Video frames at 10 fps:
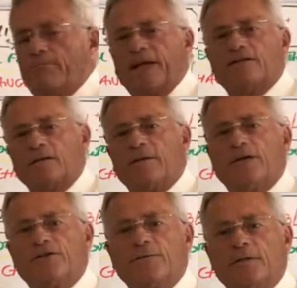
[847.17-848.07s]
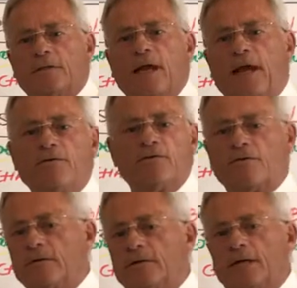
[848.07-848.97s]
based on management? And you
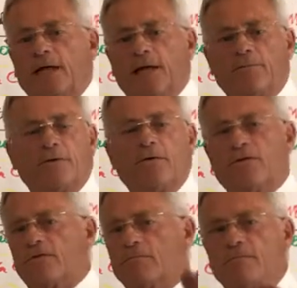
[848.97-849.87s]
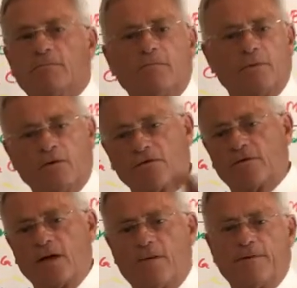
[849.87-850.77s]
certainly can, because most
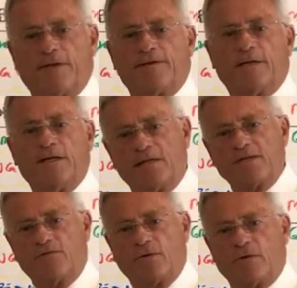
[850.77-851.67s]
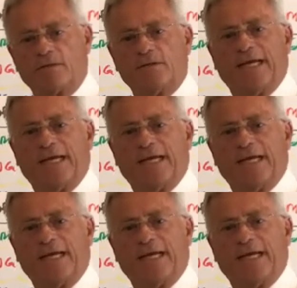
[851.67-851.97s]
companies in this world